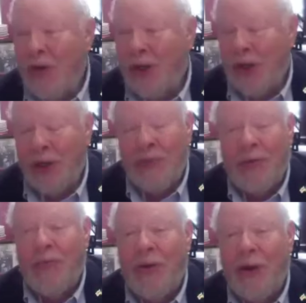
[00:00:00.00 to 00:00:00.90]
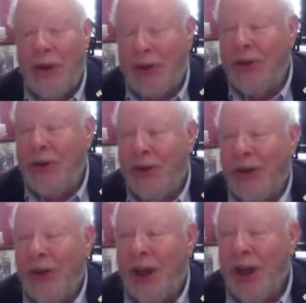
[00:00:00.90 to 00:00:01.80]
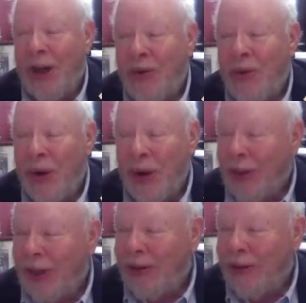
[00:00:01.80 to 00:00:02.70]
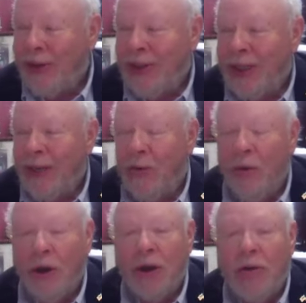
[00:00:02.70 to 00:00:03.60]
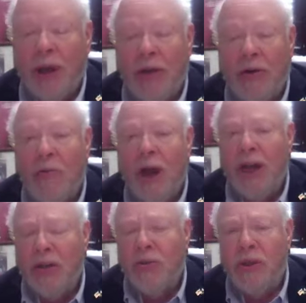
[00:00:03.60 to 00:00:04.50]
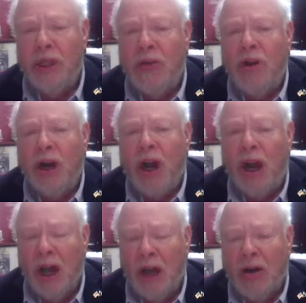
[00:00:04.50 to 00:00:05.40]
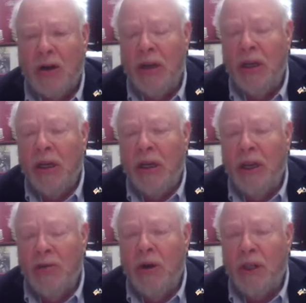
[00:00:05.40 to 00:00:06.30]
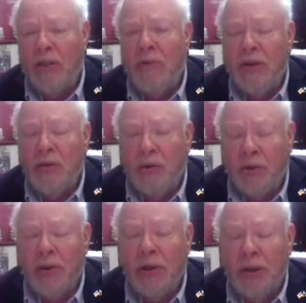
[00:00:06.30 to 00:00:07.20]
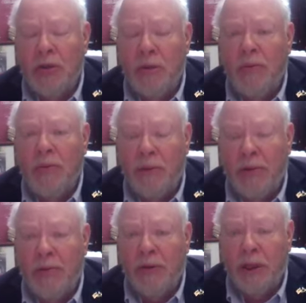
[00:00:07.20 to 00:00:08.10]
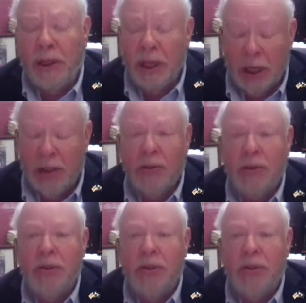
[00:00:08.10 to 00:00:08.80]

we shouldn't, but boy, it's a lot of work. That's what we didn't say, but what a great group. I just want to say what an honor it was me to work with this group of people and the others.